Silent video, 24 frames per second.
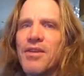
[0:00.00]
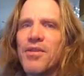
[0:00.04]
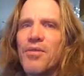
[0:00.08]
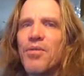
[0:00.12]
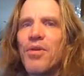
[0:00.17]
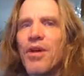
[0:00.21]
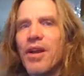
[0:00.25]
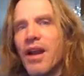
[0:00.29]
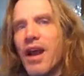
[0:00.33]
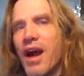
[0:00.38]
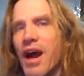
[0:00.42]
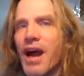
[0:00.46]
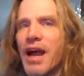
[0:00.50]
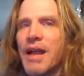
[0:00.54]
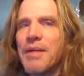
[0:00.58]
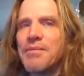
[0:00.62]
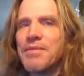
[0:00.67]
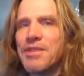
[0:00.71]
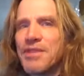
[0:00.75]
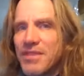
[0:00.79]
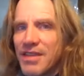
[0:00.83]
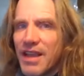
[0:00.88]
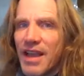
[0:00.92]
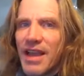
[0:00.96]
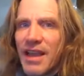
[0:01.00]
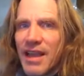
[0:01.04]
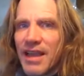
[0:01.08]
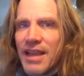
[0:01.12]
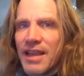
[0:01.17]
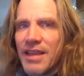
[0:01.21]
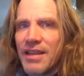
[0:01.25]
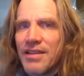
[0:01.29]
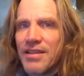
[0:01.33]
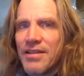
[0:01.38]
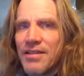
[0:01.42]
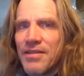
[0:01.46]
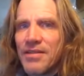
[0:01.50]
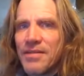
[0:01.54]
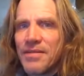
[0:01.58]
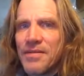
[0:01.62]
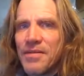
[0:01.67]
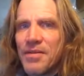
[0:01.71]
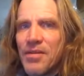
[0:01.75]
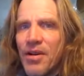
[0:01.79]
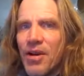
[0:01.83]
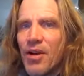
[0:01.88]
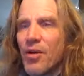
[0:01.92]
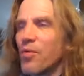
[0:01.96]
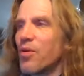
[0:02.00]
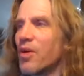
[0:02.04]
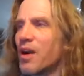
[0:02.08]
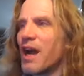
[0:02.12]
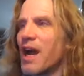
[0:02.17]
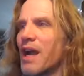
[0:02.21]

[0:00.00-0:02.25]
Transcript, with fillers: what I'm saying or what